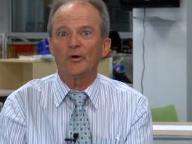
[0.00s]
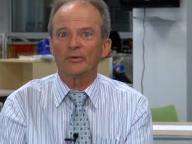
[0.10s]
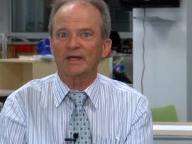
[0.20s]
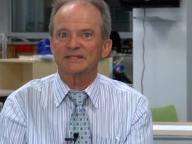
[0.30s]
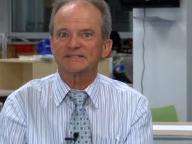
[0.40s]

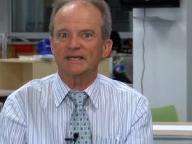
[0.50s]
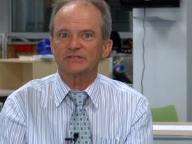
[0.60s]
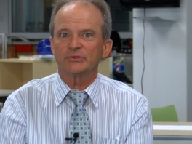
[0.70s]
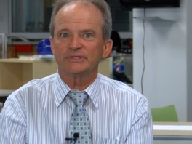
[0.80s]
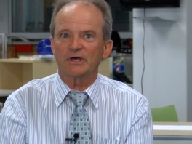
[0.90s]
only I'd say
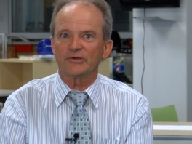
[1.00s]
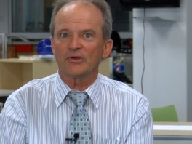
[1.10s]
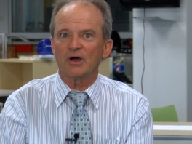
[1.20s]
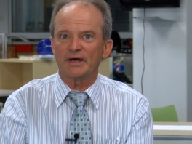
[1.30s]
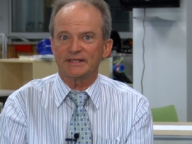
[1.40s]
it to a
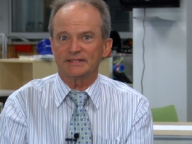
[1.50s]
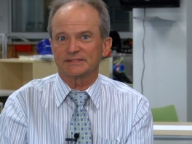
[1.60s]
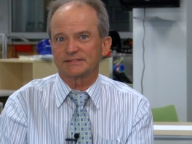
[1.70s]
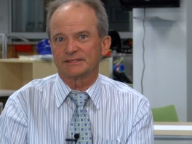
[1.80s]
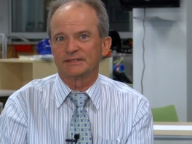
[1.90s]
younger
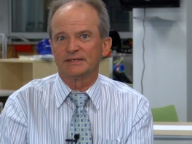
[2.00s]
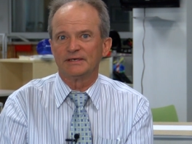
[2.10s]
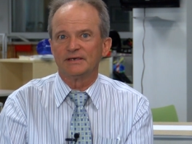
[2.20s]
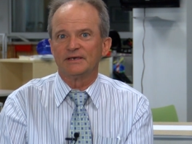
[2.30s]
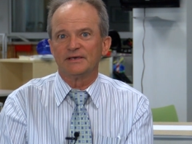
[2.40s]
audience.
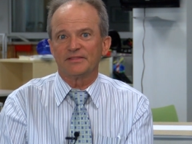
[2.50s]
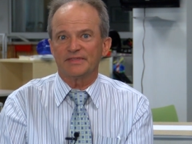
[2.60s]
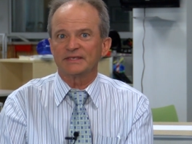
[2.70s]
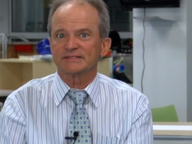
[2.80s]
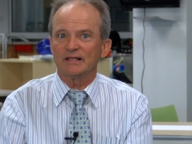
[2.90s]

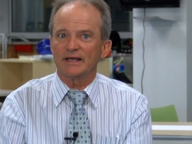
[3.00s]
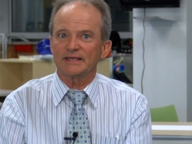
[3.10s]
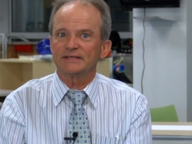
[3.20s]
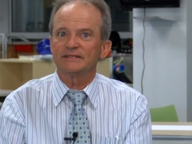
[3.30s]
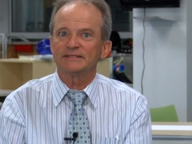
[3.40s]
Things
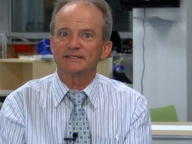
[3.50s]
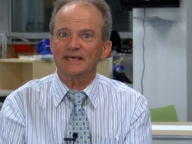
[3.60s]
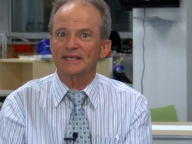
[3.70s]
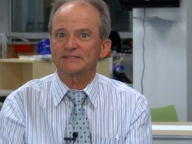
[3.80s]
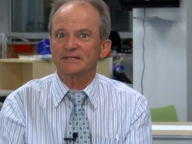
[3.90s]
like,
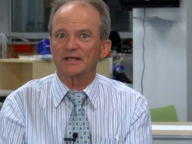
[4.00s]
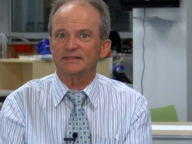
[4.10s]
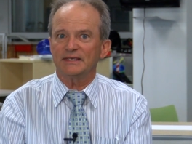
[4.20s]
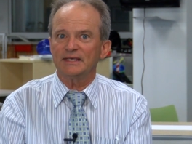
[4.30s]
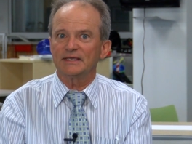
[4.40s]
today is not
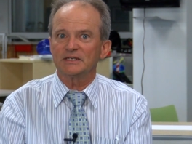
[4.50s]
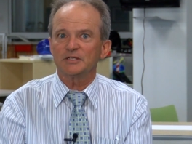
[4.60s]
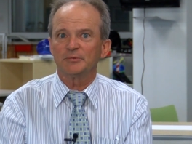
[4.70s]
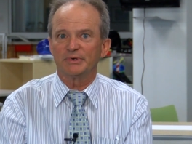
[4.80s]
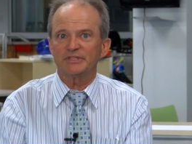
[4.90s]
the
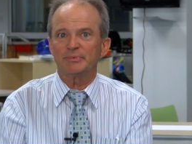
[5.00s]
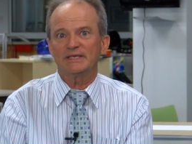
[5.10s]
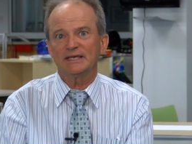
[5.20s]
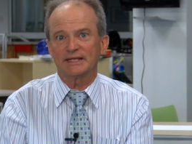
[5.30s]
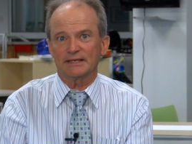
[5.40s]
end, but the
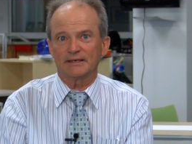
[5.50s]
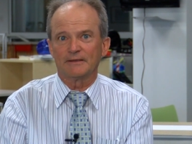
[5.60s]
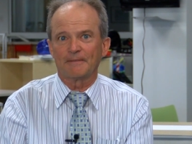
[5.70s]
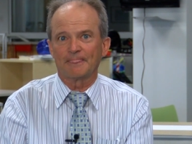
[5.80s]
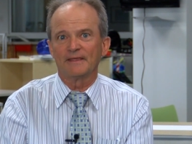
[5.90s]
beginning.
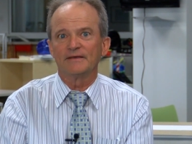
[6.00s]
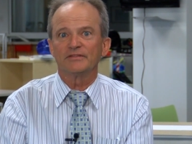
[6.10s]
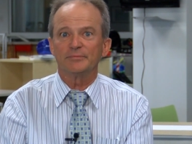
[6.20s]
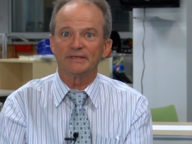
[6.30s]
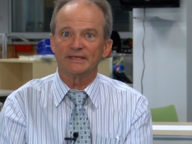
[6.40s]

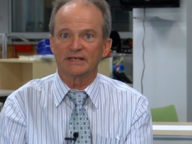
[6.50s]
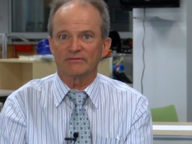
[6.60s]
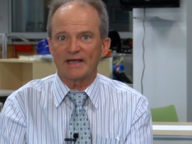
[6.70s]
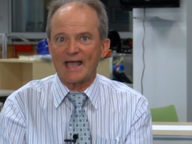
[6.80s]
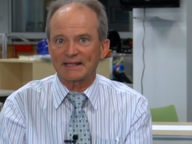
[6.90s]
The beginning
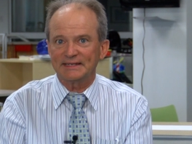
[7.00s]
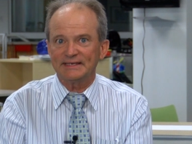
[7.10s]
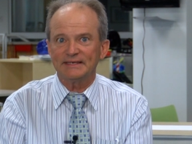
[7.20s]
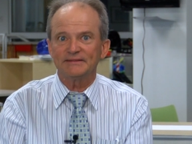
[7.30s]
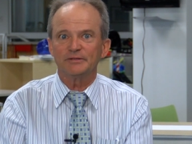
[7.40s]
of
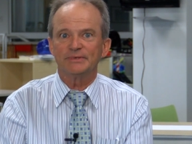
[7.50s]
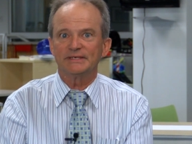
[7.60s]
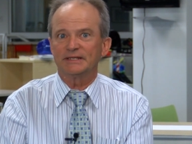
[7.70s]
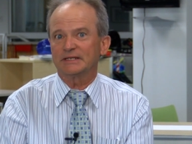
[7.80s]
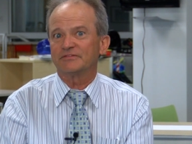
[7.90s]
acne, the
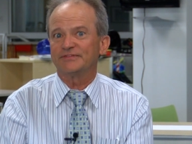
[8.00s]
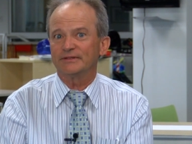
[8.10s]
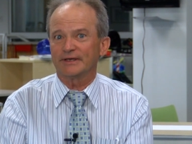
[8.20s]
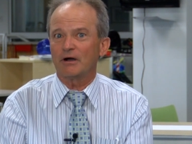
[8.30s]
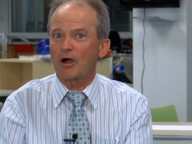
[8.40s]
beginning of
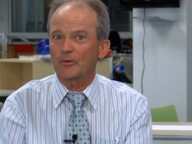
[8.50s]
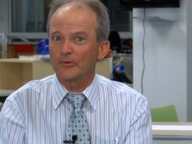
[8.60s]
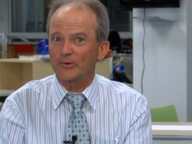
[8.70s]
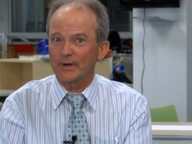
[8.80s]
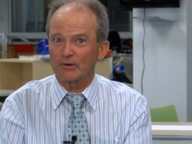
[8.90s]
feeling
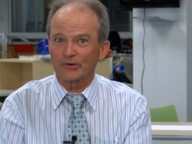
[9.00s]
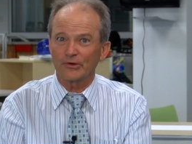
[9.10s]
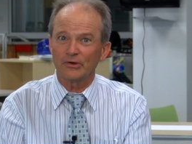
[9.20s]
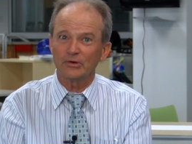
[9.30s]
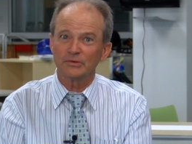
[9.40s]
awkward around
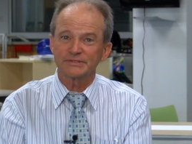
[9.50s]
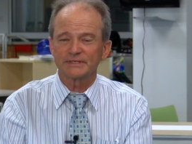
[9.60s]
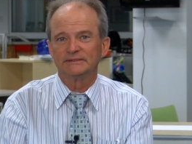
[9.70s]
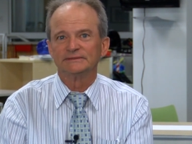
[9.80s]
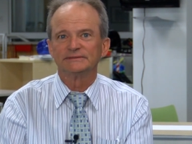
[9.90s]

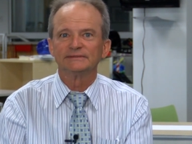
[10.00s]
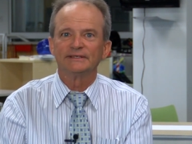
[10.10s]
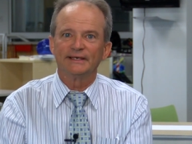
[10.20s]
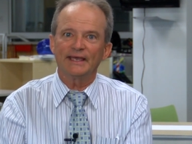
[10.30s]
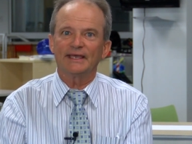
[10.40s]
girls,
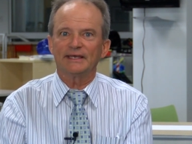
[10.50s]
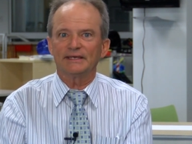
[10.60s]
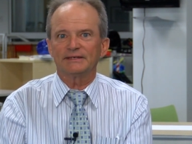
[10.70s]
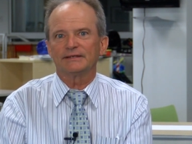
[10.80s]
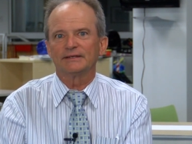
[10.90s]

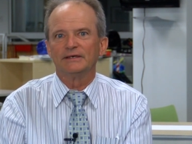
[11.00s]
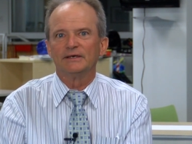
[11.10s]
and